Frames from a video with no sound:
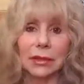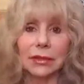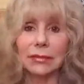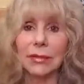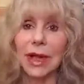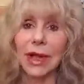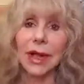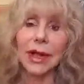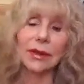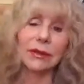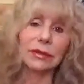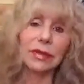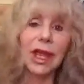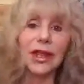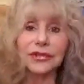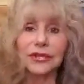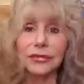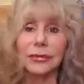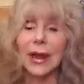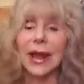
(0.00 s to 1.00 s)
or I
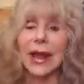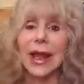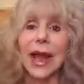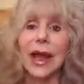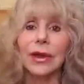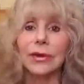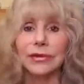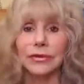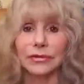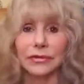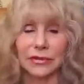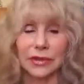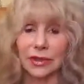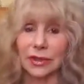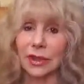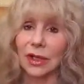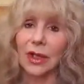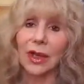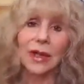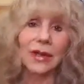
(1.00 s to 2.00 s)
lost my house
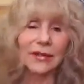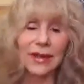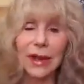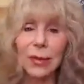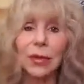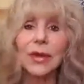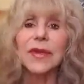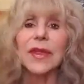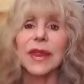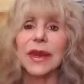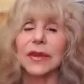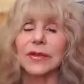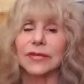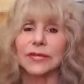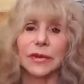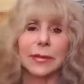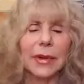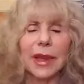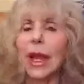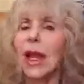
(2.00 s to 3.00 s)
and they were there
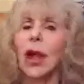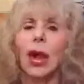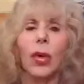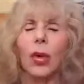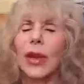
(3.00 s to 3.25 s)
for me.